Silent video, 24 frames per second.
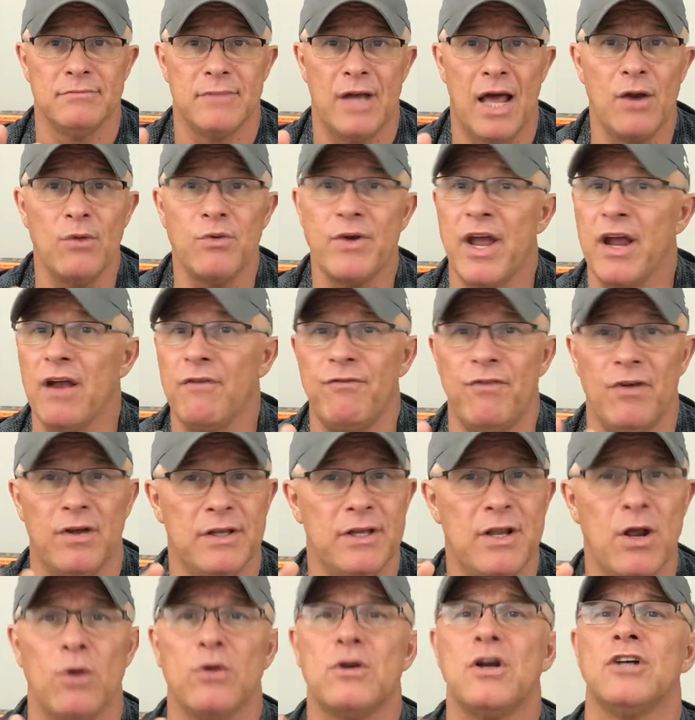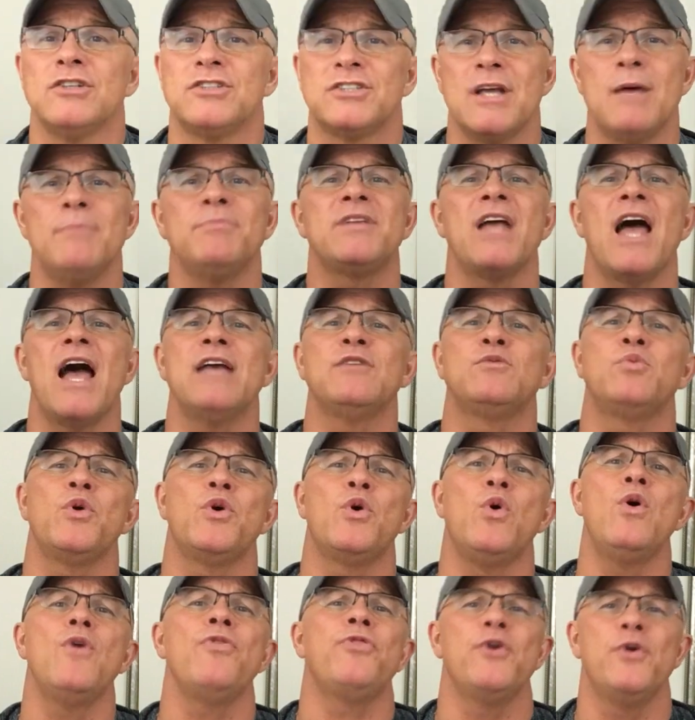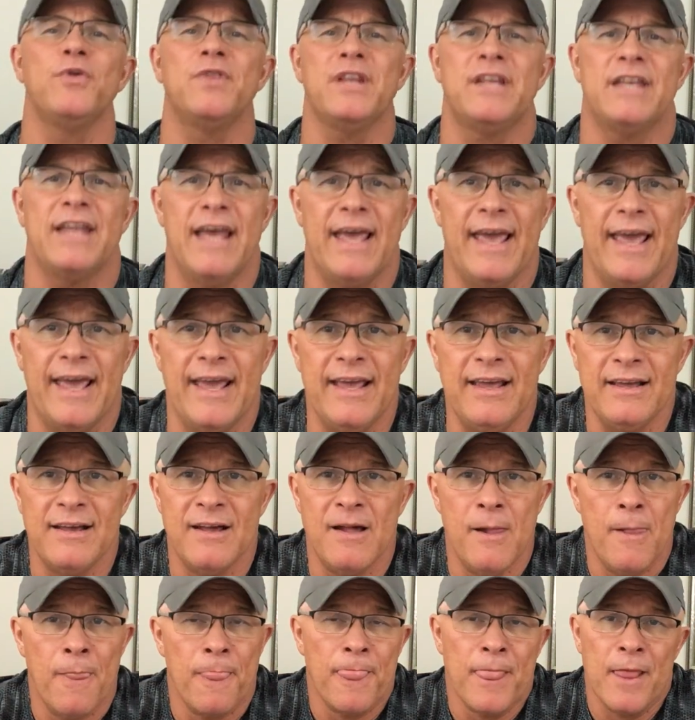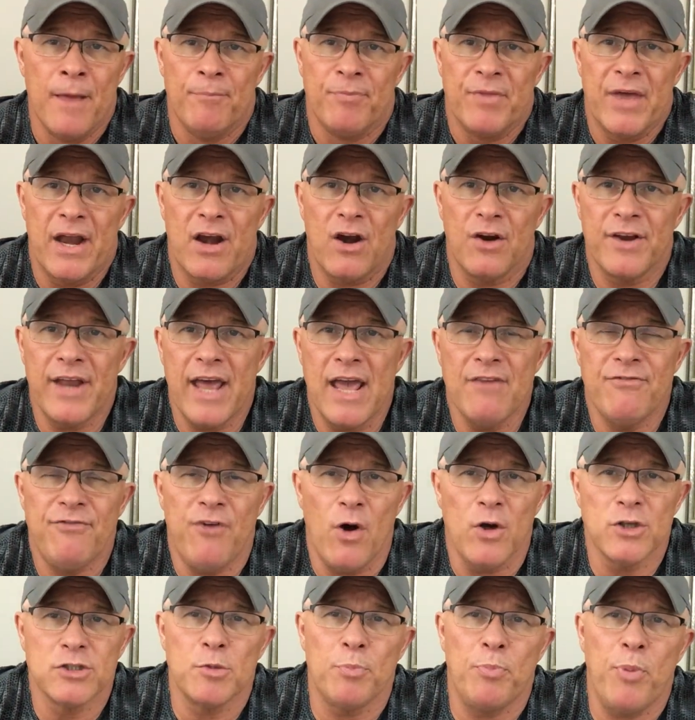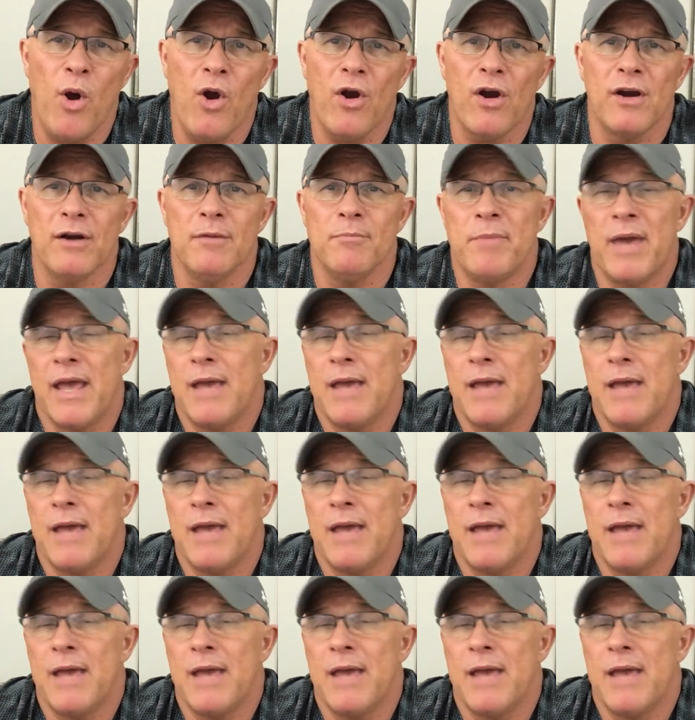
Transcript: I don't care, you know, because sometimes we're going through the day and our day falls apart.